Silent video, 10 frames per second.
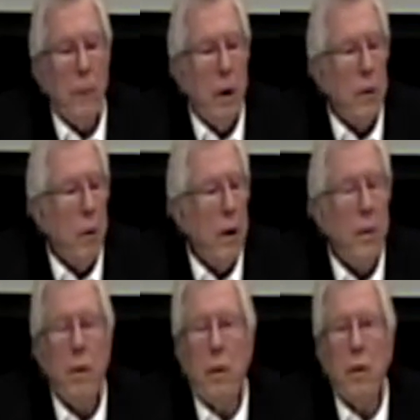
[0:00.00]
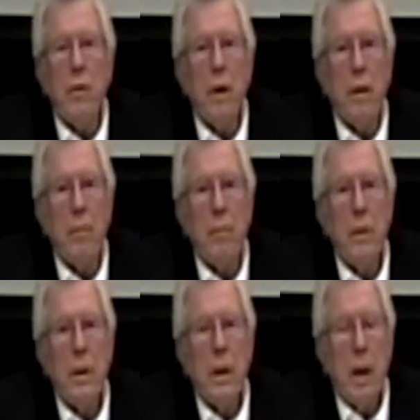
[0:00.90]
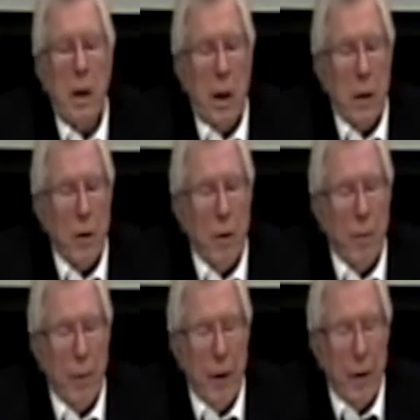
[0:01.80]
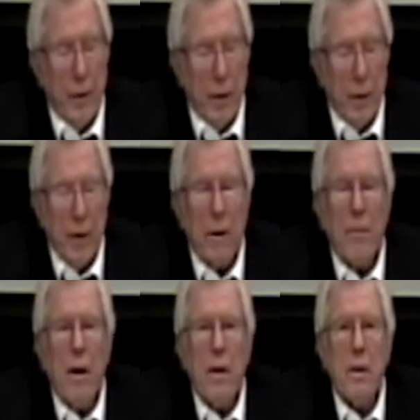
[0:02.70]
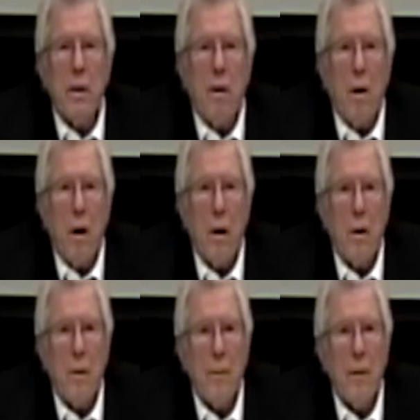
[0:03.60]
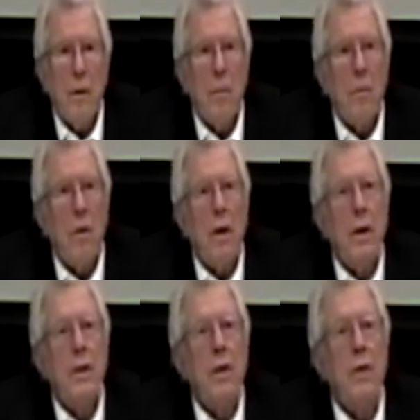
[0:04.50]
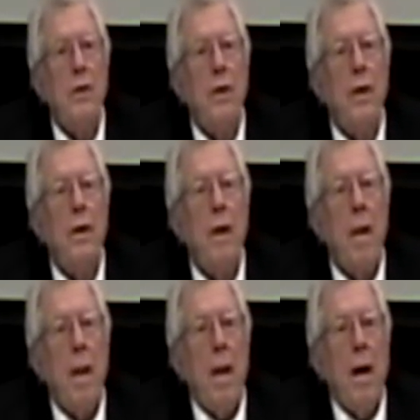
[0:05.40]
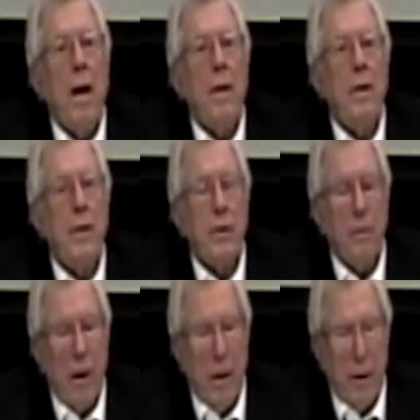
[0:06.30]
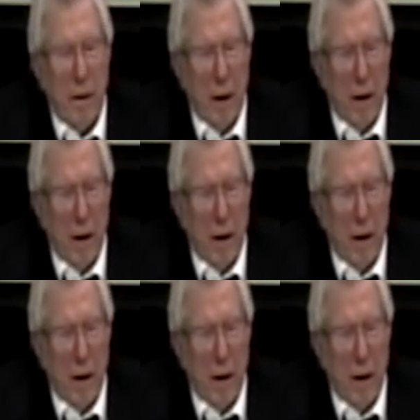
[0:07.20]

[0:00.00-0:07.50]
So, and they wanted to live. So this is as far as the horror of the war is concerned. I did surrender.